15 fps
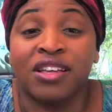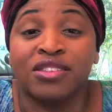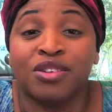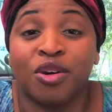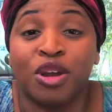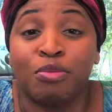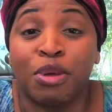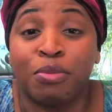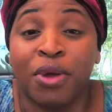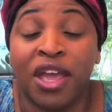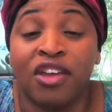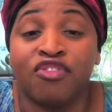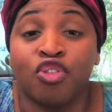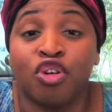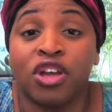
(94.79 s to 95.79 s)
is going to be paid
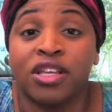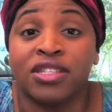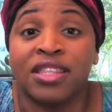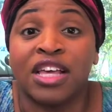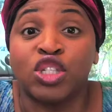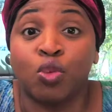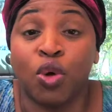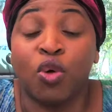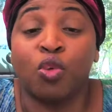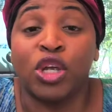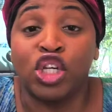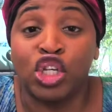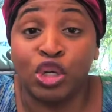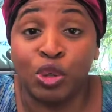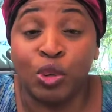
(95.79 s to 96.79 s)
for because that's what we
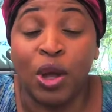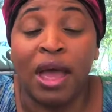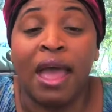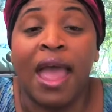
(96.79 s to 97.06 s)
do.